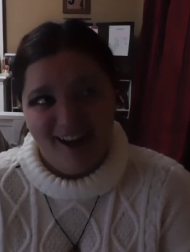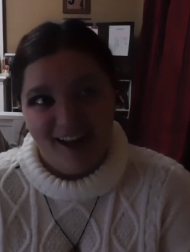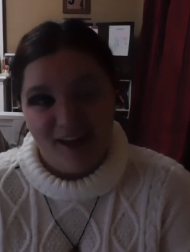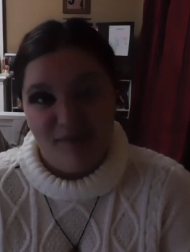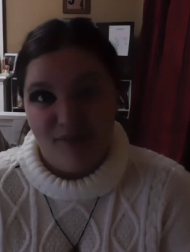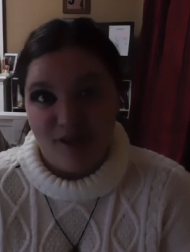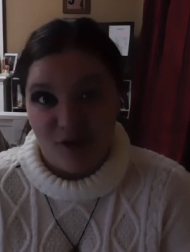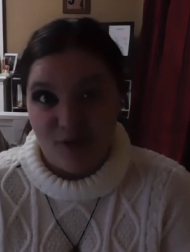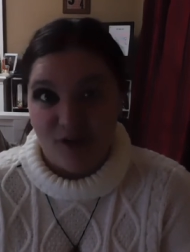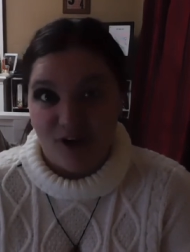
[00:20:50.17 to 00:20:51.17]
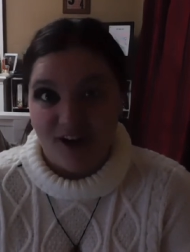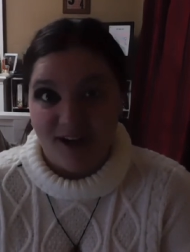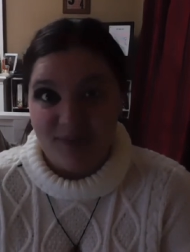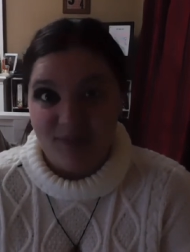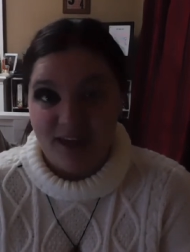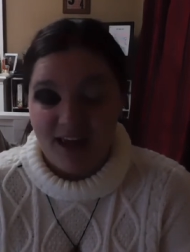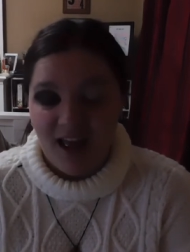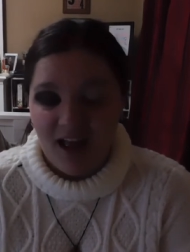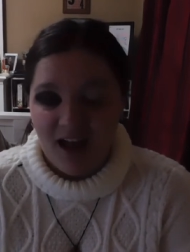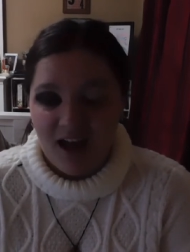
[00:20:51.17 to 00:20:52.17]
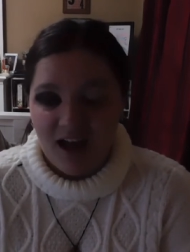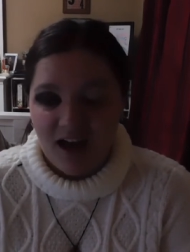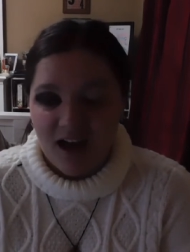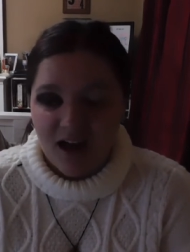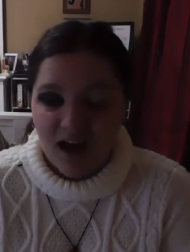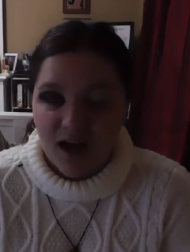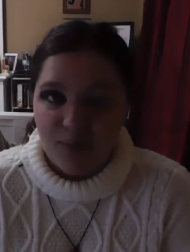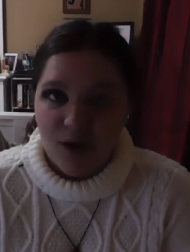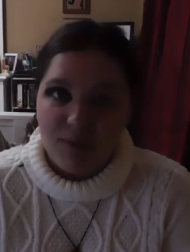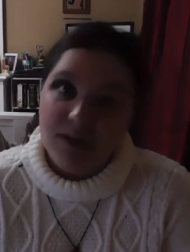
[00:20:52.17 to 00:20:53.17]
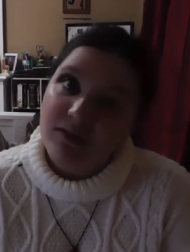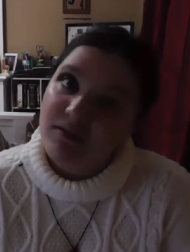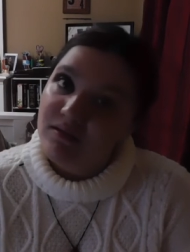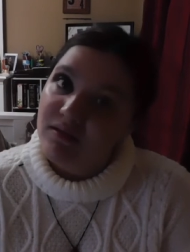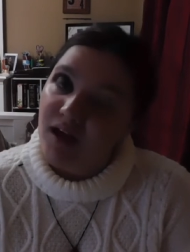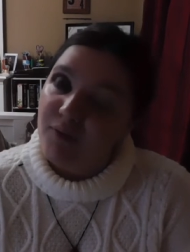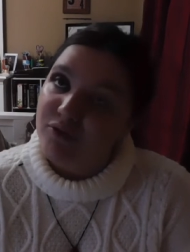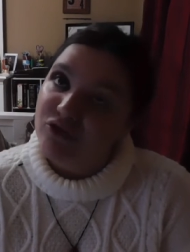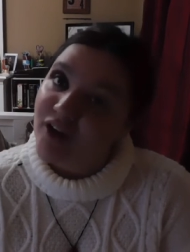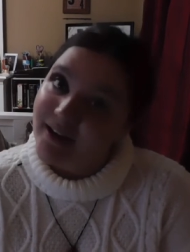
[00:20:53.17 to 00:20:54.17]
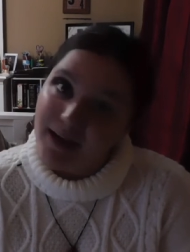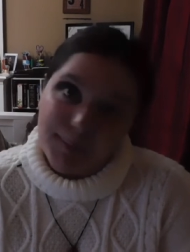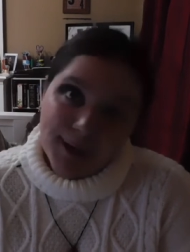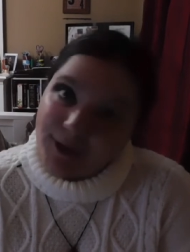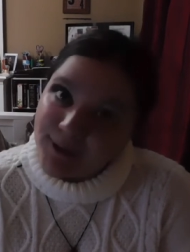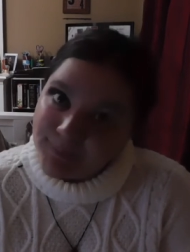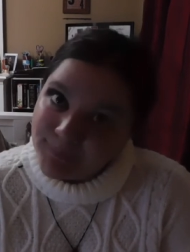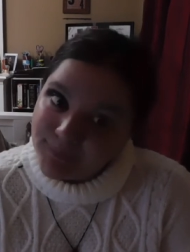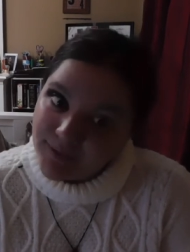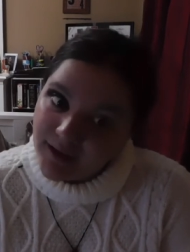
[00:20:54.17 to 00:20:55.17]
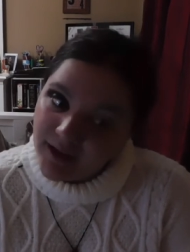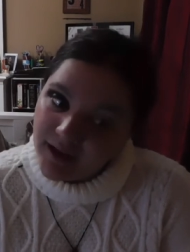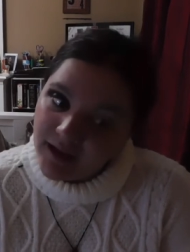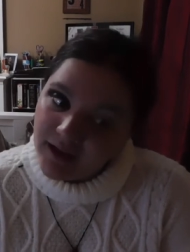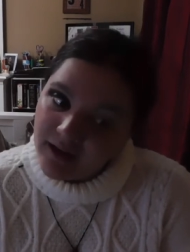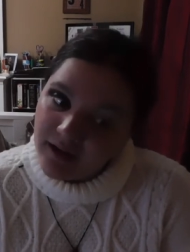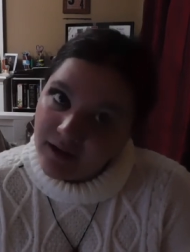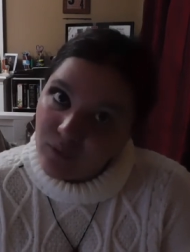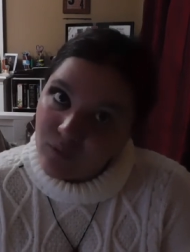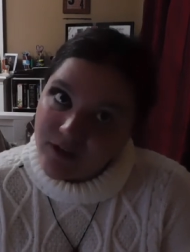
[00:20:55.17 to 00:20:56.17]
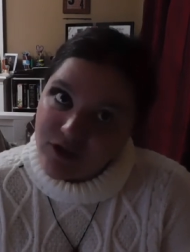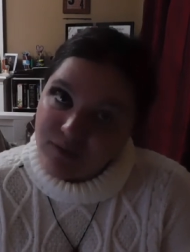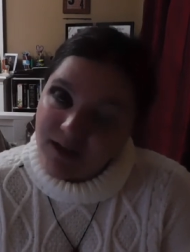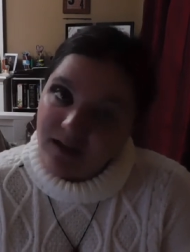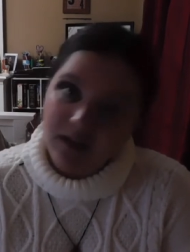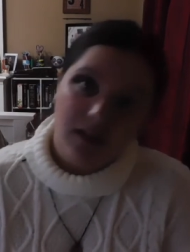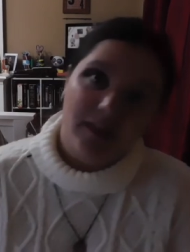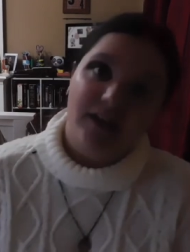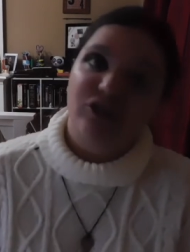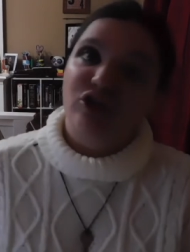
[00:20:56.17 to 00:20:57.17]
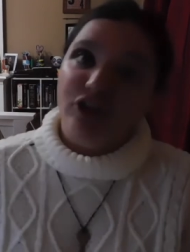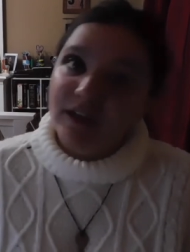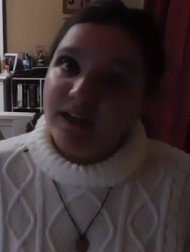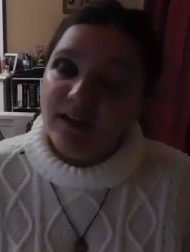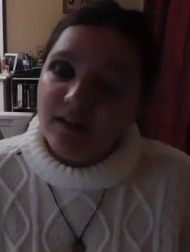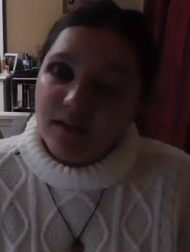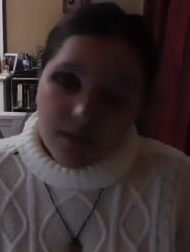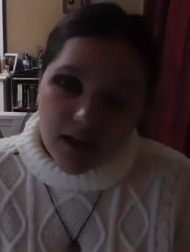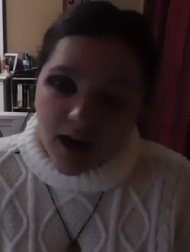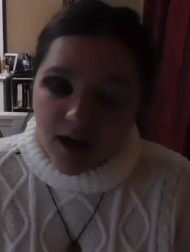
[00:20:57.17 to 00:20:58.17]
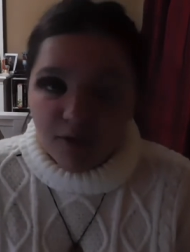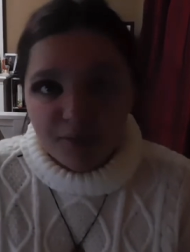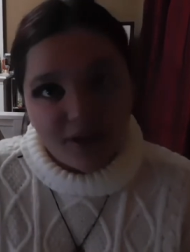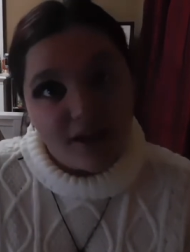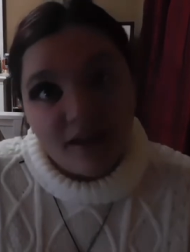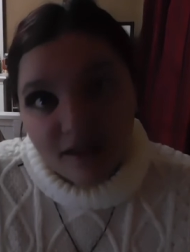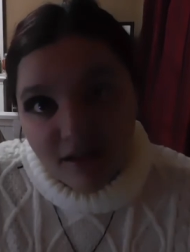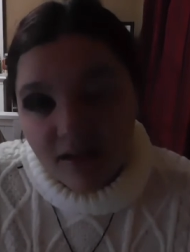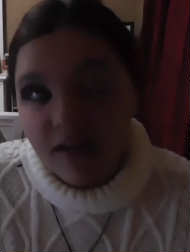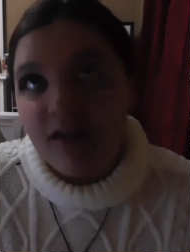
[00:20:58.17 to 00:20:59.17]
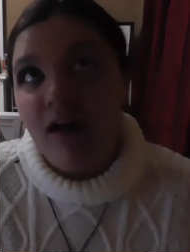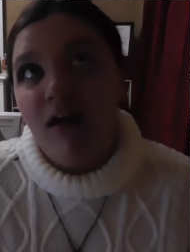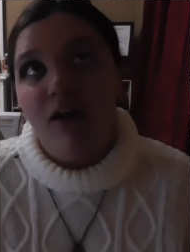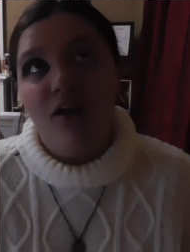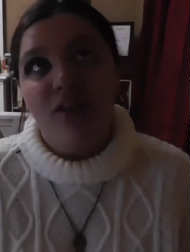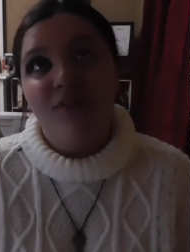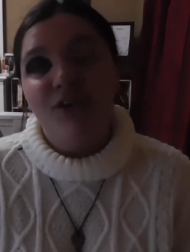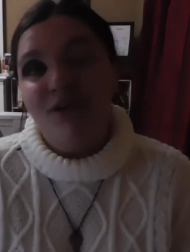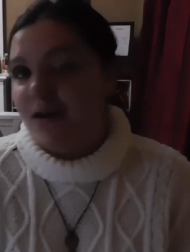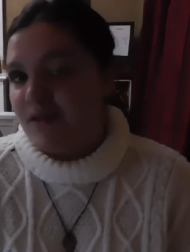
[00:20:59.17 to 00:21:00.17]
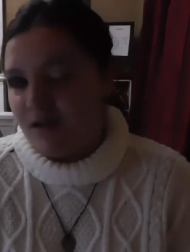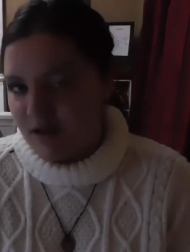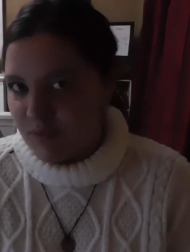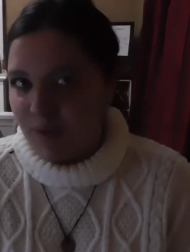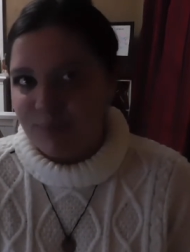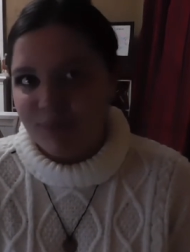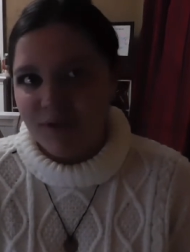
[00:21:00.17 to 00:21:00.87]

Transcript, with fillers: I am so sorry. I promise I will try to get better. And wish me luck on that journey that I will be taking all of you guys on as well.